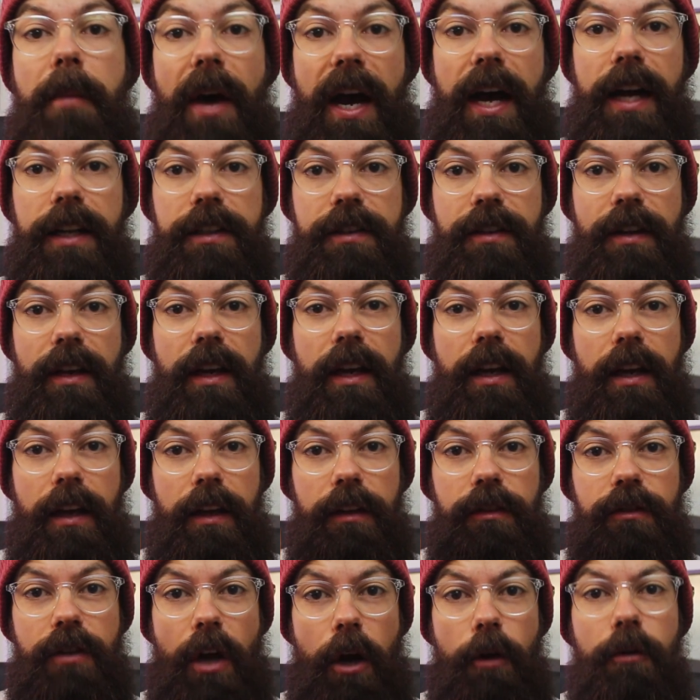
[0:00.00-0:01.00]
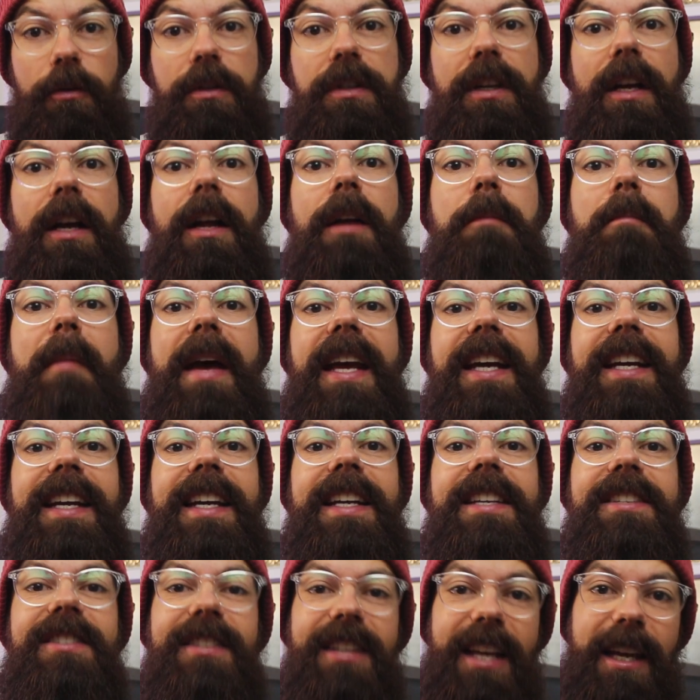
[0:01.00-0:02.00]
but don't make
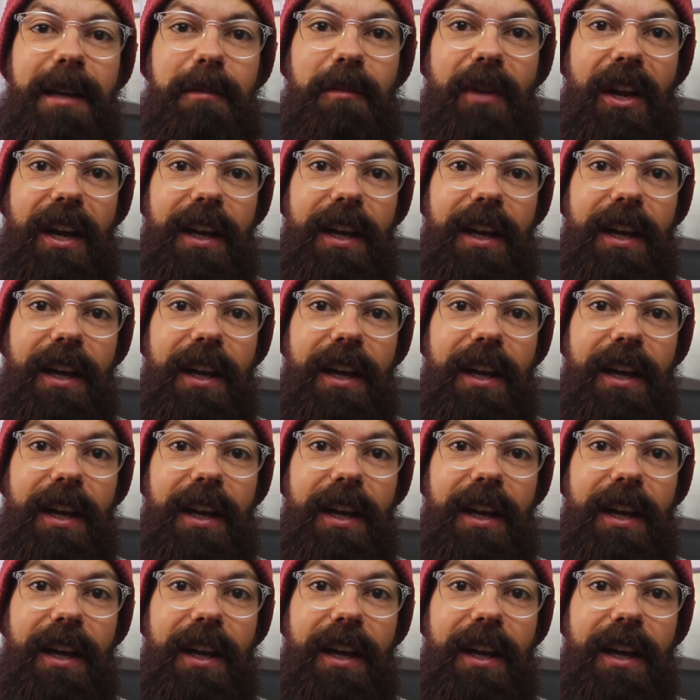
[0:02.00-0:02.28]
it seem